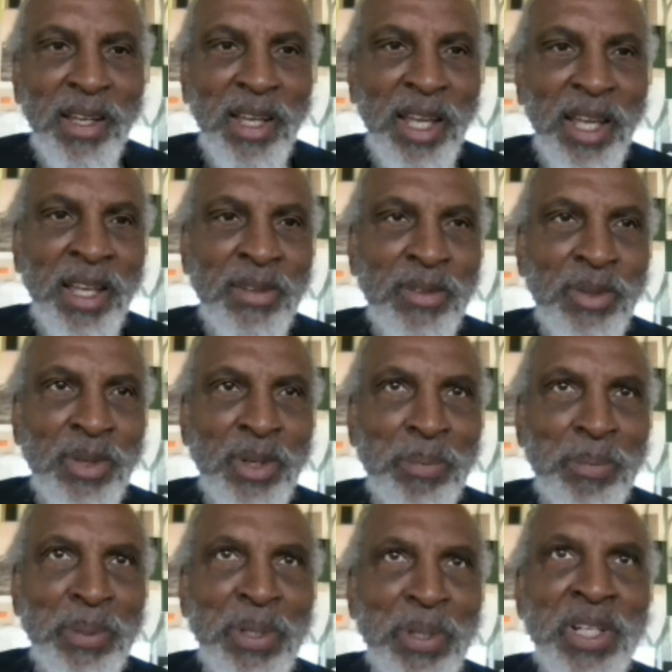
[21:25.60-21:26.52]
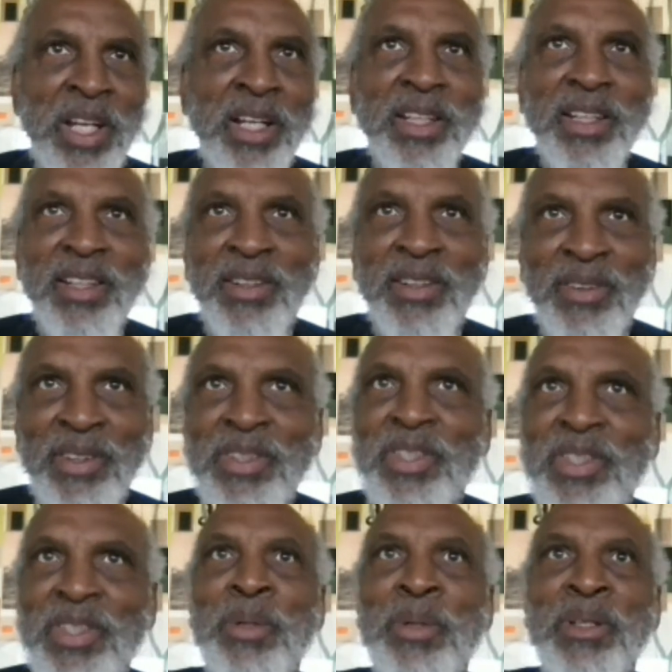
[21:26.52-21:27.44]
and sort of predict
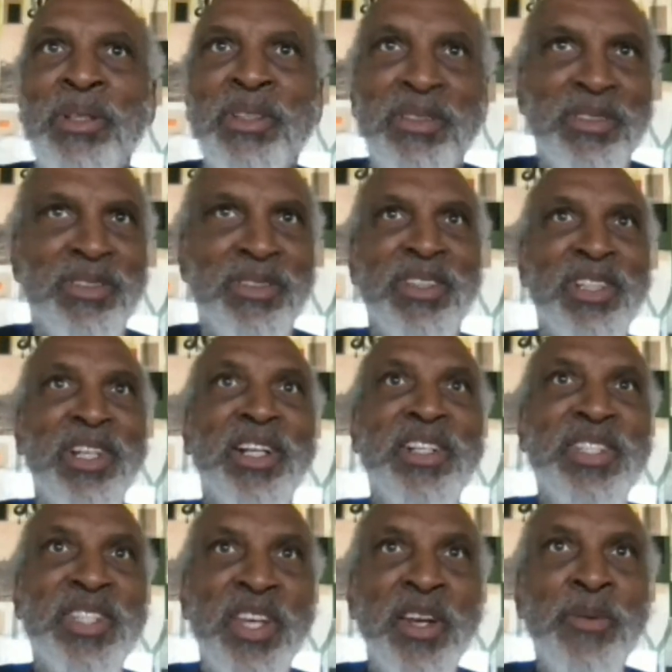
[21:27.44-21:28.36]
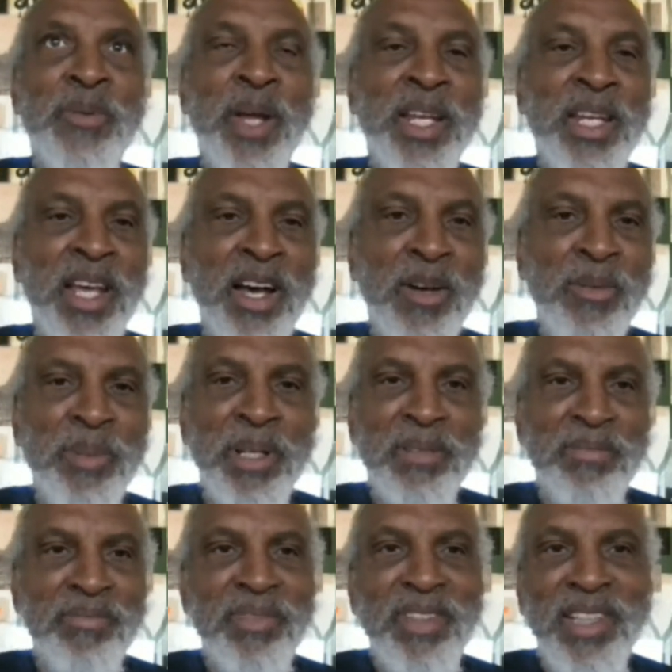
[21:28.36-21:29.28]
it's going to be, it's looking sunny right now,
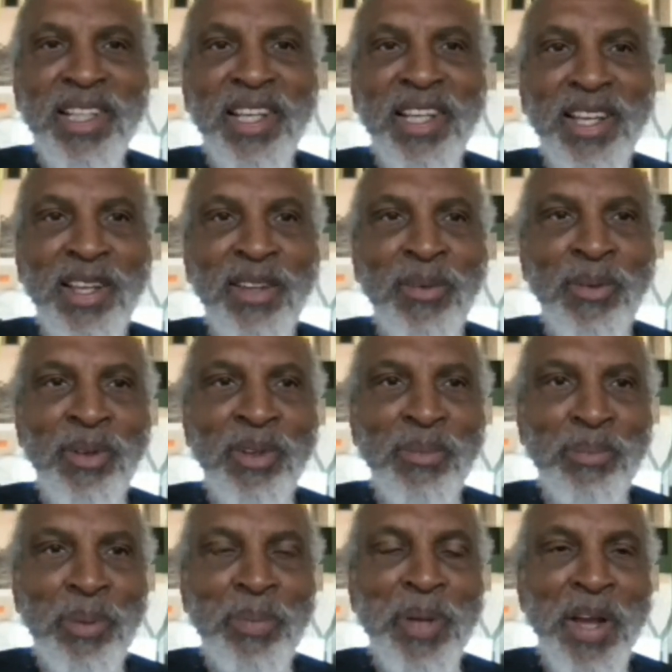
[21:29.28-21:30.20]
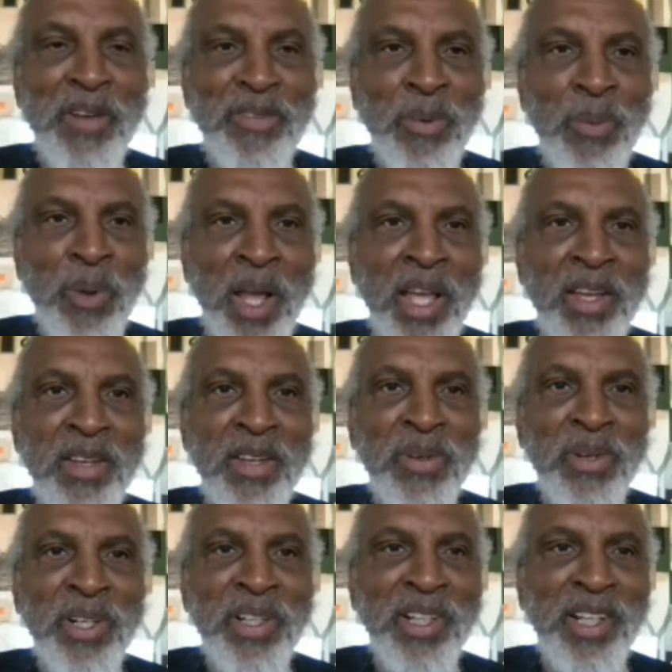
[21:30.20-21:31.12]
but prepare for
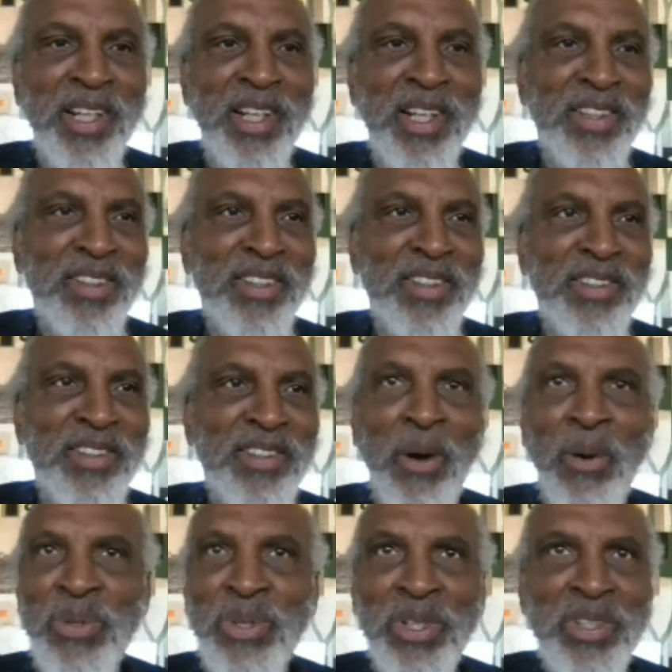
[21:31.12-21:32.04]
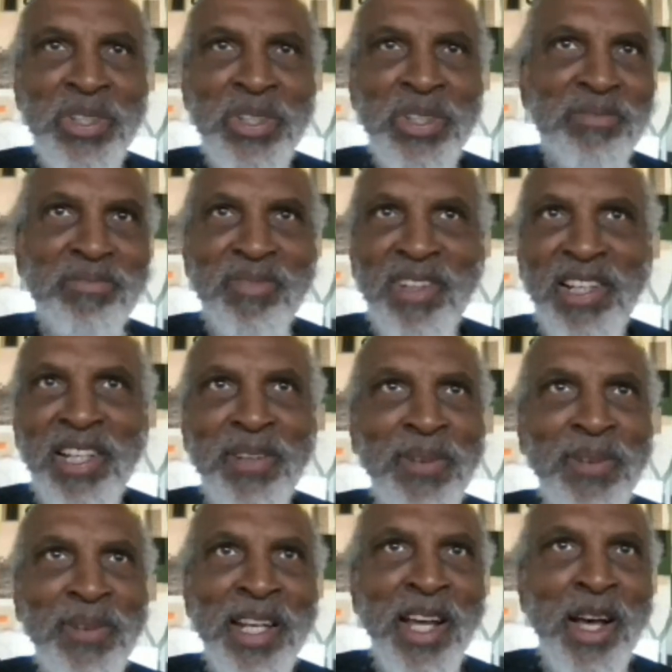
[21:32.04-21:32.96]
rain, or the, the ocean is clean
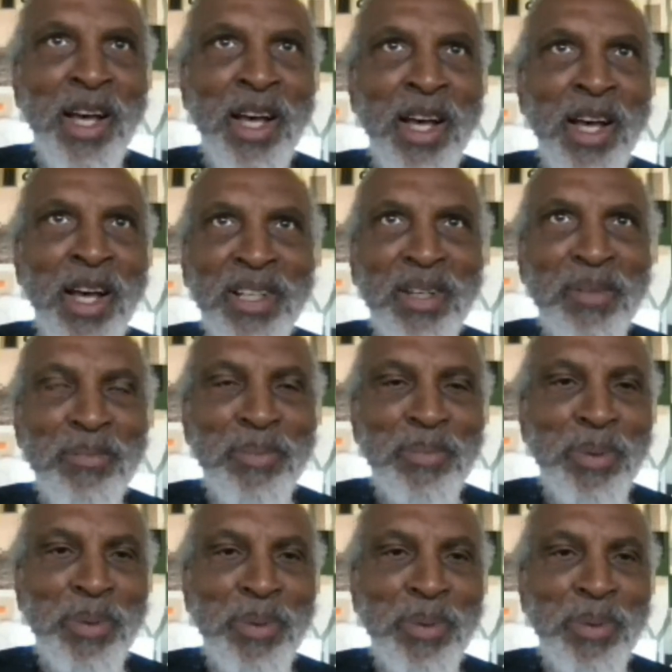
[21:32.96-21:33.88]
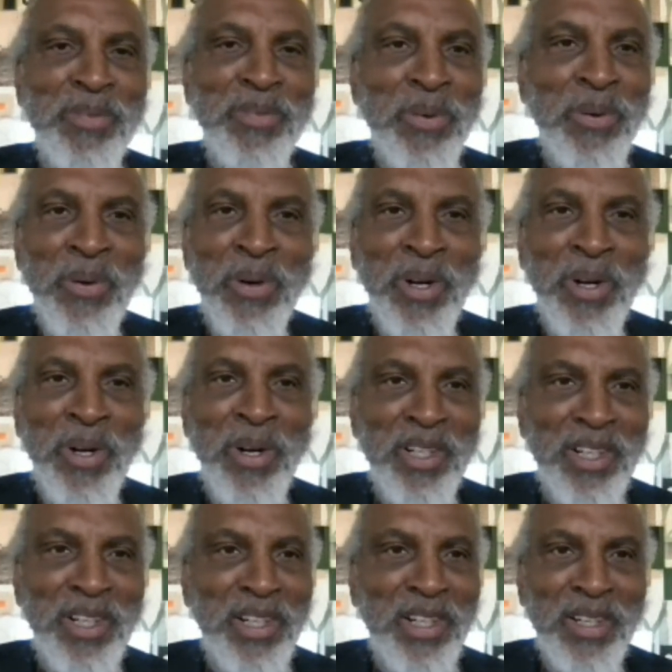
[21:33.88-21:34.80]
right now, but prepare for
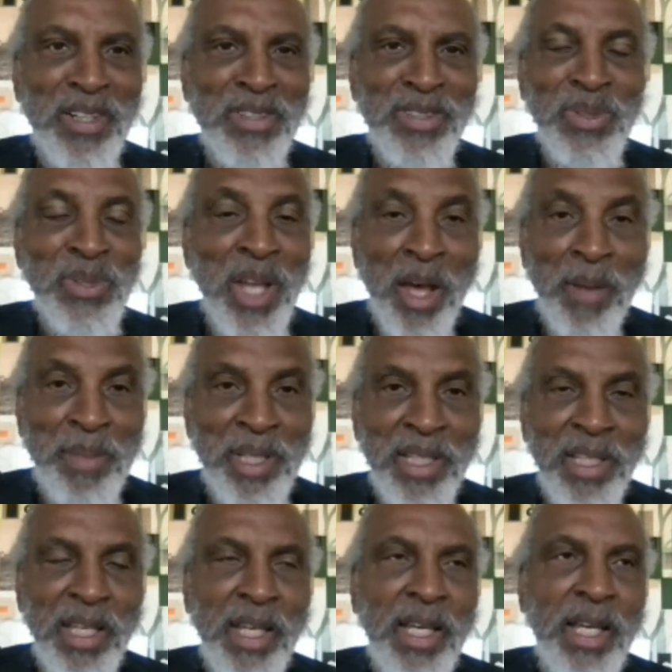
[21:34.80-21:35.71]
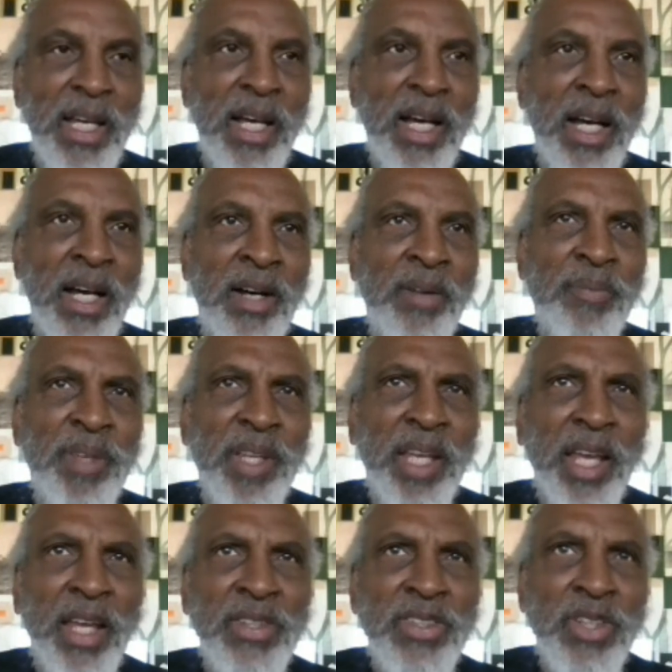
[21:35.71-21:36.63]
a tsunami. Um,
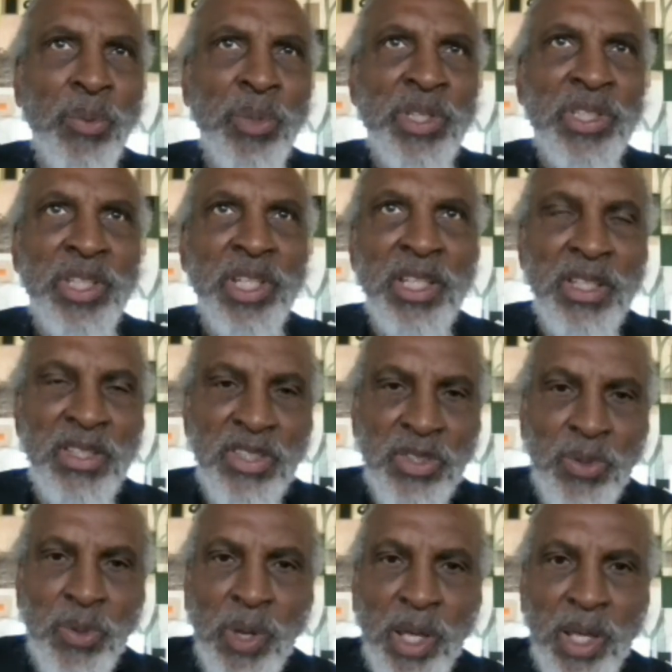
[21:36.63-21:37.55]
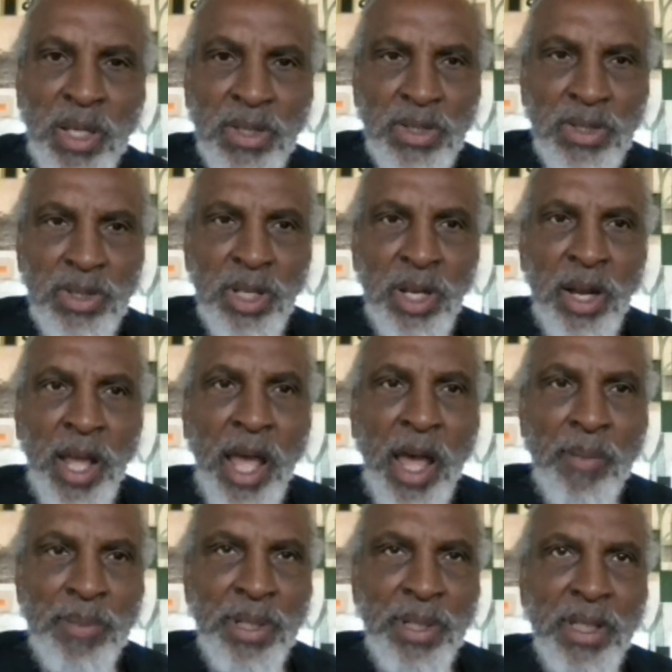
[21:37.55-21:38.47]
and so we see these trends that are
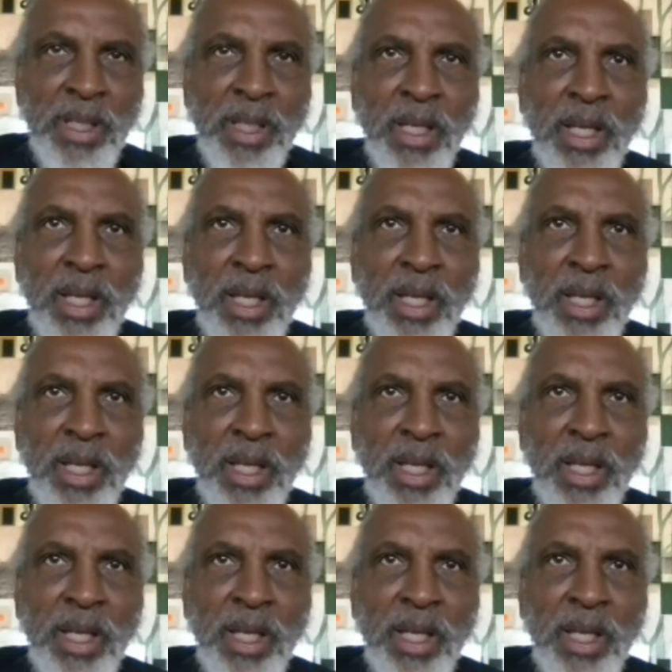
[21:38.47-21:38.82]
happening.